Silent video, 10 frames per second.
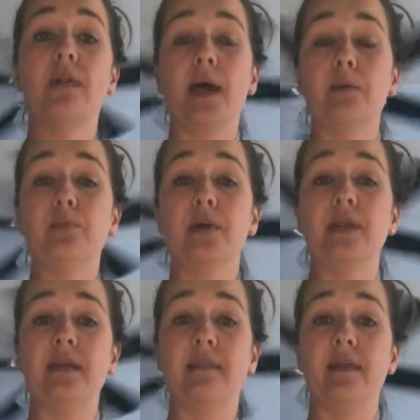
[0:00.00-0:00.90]
then I would put
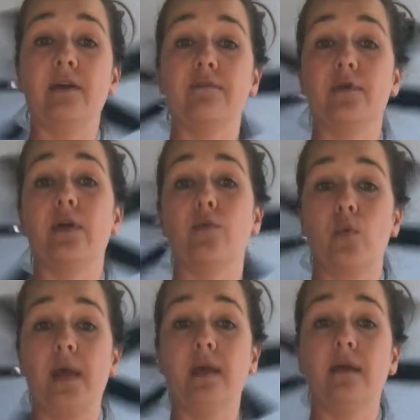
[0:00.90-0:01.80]
it in there for another
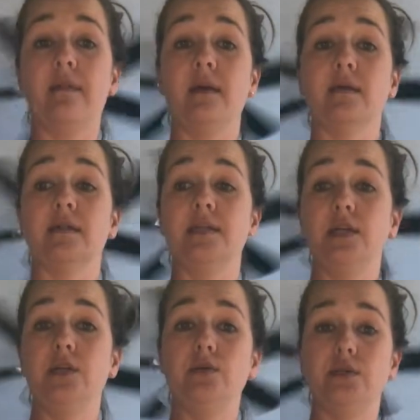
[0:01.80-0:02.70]
week and then
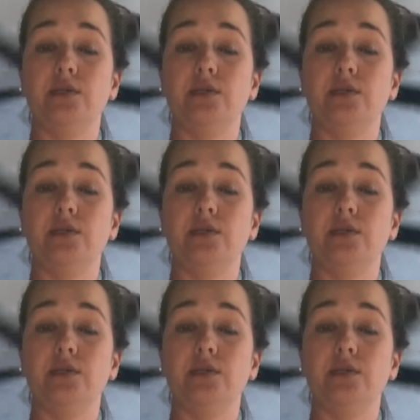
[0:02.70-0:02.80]
continue to